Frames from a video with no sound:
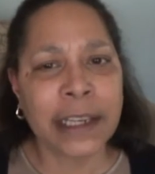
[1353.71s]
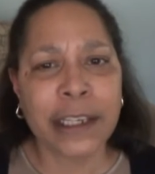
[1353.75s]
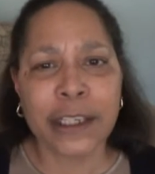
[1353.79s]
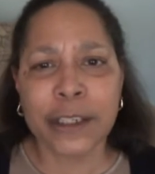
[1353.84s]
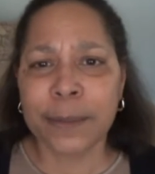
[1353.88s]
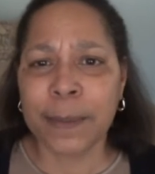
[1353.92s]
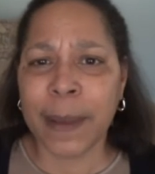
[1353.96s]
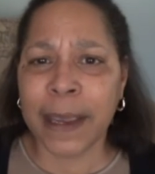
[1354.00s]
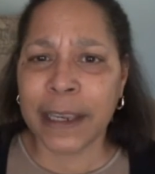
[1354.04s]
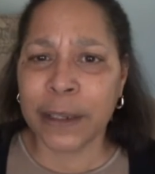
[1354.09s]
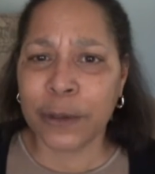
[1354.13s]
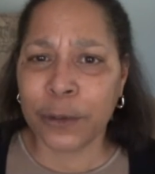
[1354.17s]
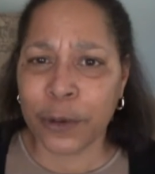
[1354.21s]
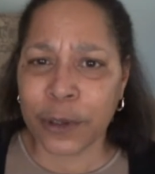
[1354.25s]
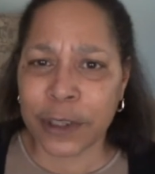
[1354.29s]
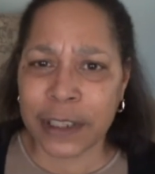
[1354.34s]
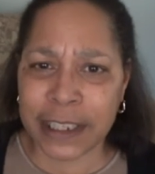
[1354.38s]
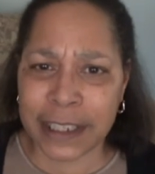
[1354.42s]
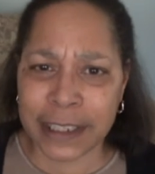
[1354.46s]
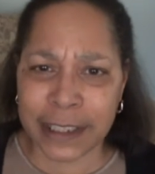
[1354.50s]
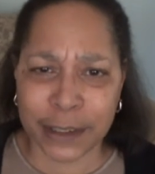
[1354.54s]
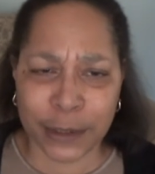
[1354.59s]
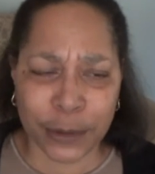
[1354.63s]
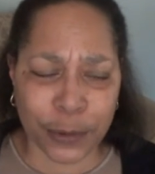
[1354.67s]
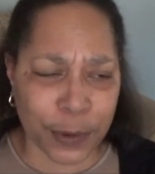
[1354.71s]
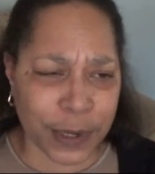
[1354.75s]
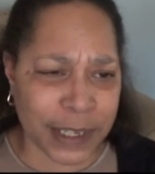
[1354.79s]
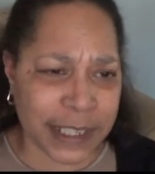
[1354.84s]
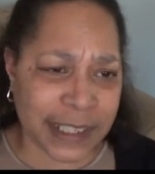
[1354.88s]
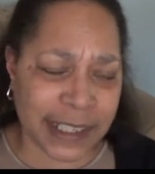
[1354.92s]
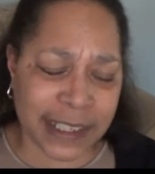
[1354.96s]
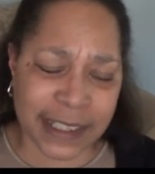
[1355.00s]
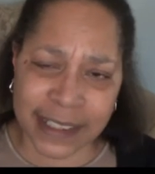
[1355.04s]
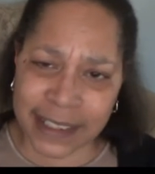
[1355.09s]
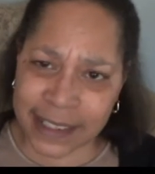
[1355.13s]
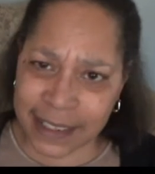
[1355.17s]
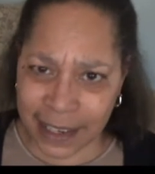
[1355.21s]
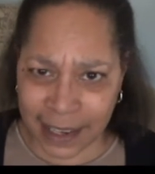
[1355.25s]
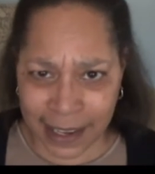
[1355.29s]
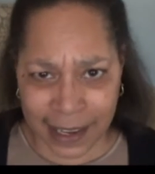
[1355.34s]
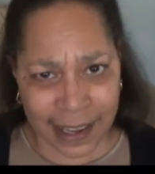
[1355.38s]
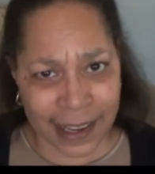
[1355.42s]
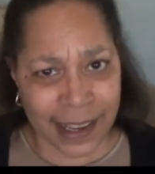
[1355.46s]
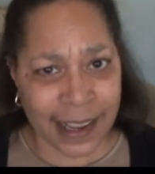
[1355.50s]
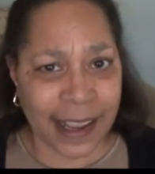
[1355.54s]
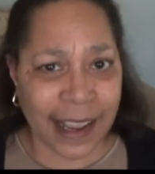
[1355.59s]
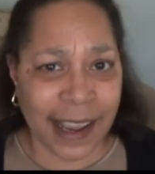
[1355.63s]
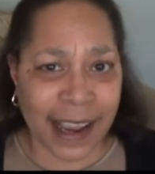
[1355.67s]
She's making all these noises.
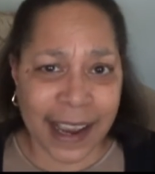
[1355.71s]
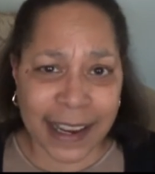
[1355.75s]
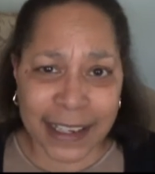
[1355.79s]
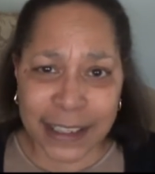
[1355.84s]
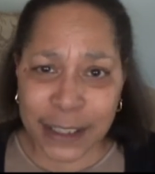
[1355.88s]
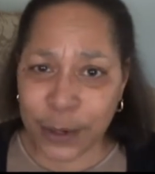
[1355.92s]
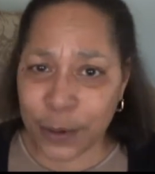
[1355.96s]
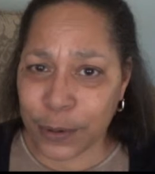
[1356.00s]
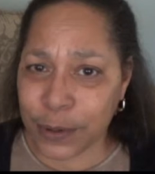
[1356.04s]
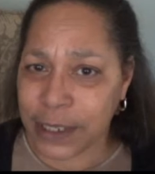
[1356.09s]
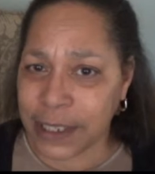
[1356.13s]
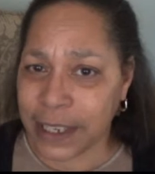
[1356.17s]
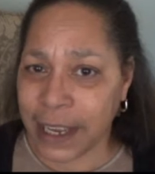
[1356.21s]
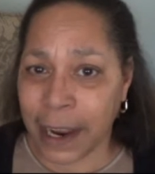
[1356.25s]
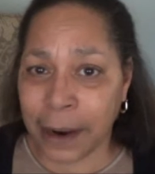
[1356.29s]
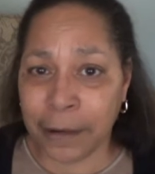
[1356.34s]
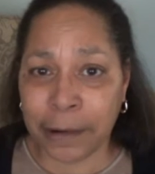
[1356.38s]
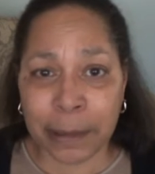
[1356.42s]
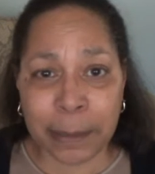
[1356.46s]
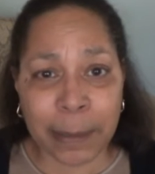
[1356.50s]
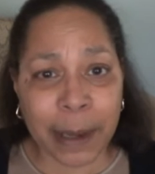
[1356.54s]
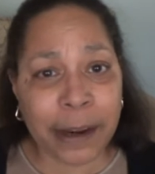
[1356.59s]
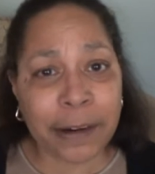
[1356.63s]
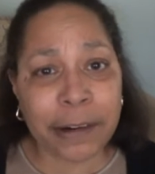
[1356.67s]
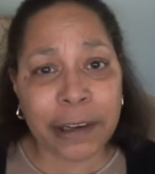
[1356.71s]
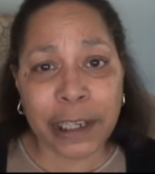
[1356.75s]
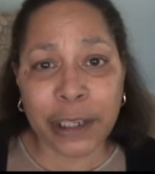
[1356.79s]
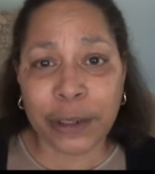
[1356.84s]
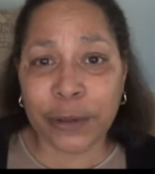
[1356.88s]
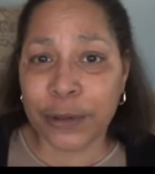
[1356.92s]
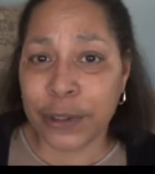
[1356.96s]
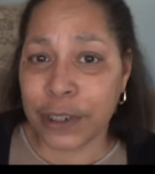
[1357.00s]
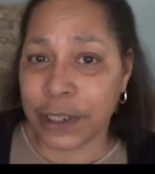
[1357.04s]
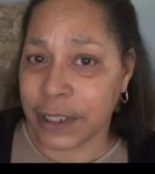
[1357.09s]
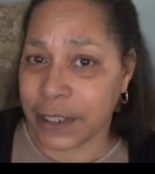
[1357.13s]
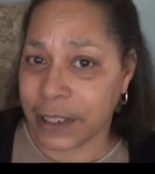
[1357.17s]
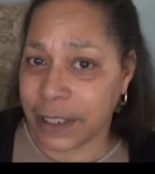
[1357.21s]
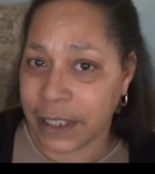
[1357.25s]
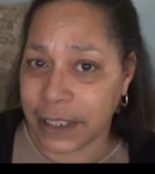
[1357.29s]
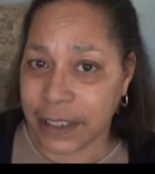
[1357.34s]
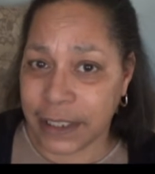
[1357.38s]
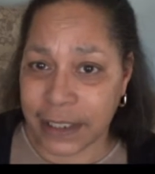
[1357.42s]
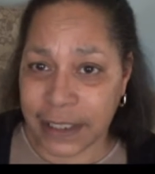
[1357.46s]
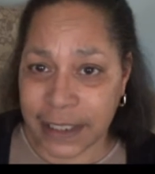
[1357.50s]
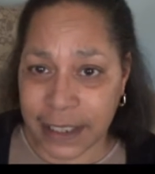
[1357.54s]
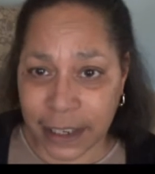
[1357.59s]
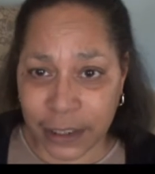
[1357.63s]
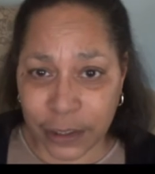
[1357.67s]
I told Scary Mary, you just need
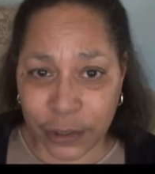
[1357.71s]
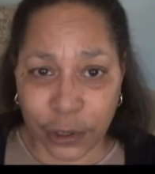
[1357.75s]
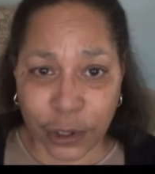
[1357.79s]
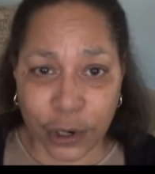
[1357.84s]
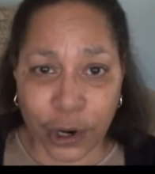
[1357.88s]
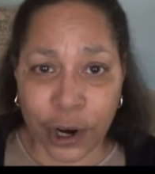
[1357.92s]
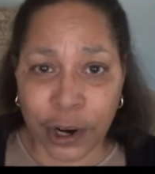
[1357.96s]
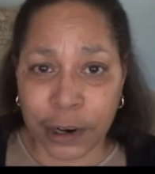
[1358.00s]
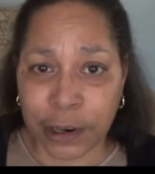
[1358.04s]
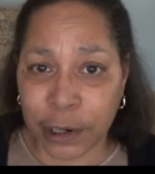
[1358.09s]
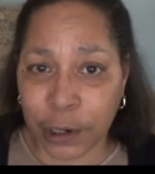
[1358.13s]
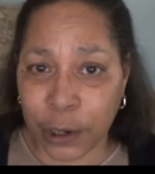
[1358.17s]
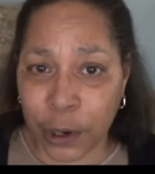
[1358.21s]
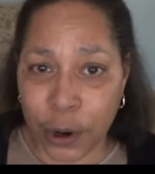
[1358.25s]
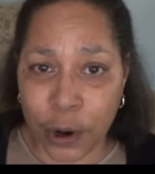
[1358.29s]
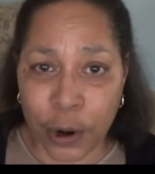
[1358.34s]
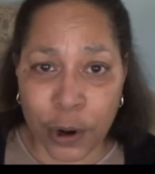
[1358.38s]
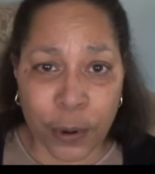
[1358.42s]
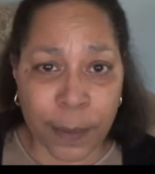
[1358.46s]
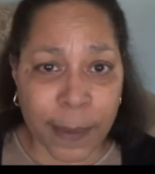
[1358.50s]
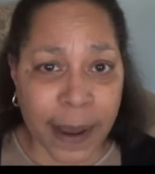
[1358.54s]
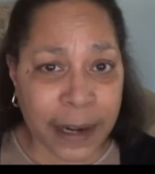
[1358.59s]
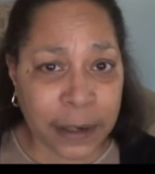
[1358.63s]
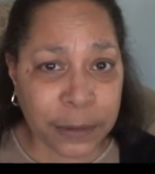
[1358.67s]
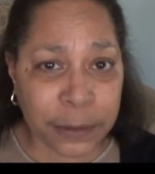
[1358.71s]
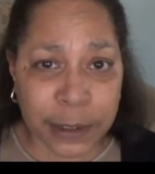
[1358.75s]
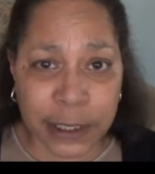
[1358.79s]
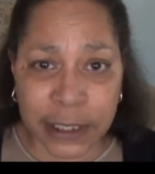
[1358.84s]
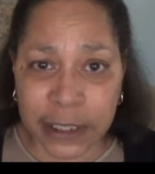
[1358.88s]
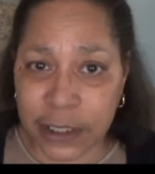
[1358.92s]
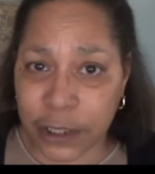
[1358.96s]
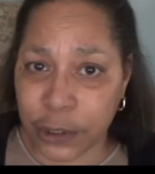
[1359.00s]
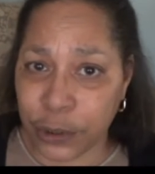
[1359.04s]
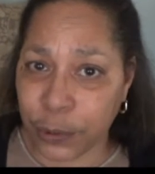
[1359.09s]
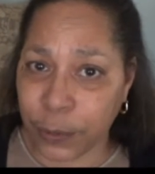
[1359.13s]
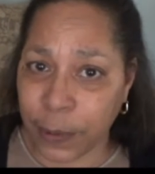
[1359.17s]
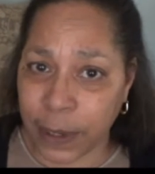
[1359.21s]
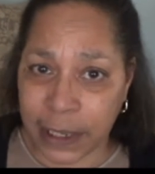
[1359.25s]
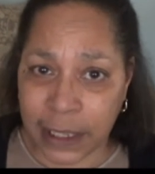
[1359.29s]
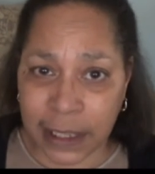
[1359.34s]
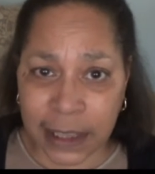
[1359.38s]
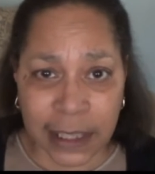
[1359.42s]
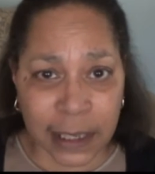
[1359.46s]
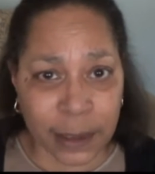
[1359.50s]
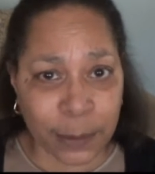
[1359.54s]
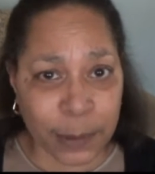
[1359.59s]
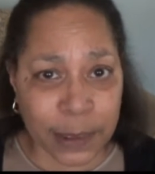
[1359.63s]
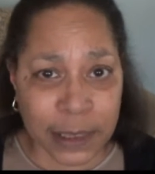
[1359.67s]
to take your car and go home. I don't need to do
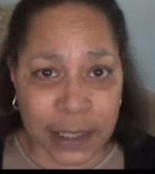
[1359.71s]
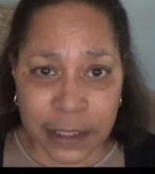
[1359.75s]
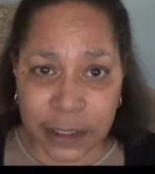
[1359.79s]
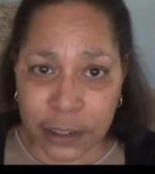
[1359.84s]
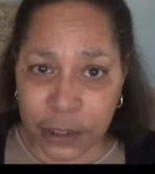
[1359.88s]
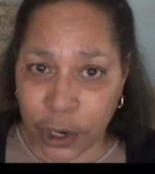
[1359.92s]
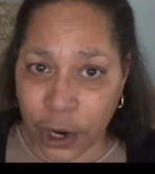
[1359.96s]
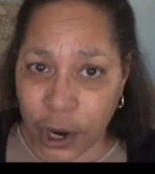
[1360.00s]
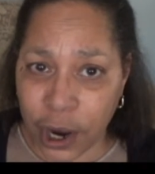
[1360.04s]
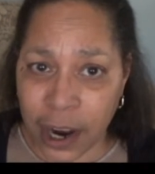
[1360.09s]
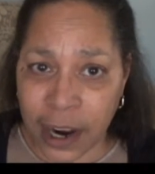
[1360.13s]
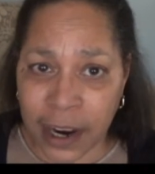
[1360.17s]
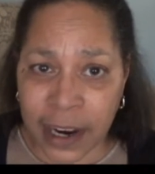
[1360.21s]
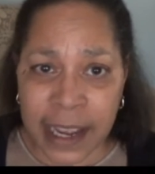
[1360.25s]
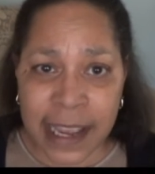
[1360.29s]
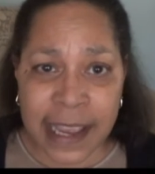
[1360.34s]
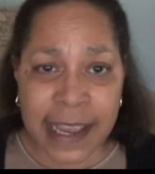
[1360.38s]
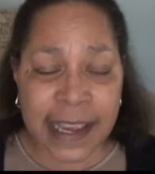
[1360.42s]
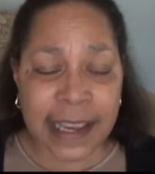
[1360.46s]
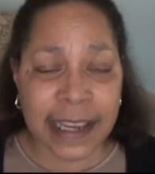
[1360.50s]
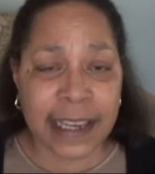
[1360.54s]
anything with this car.